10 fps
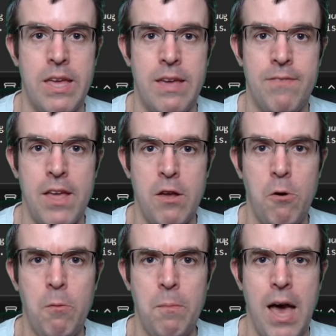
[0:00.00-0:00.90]
If they
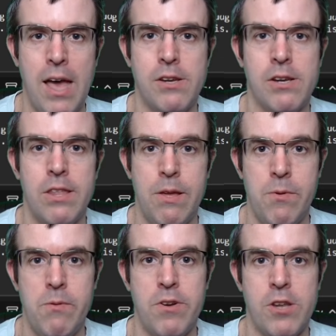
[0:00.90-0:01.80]
all match, then
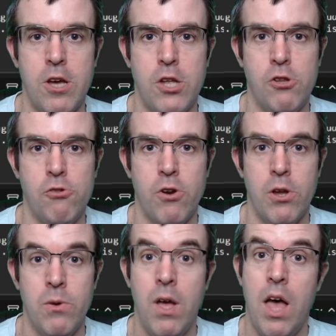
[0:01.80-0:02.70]
we'll return
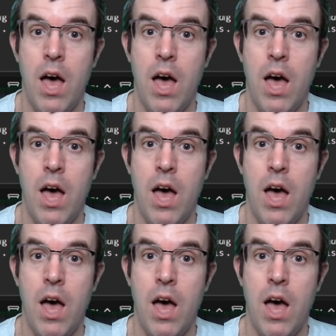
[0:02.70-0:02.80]
true,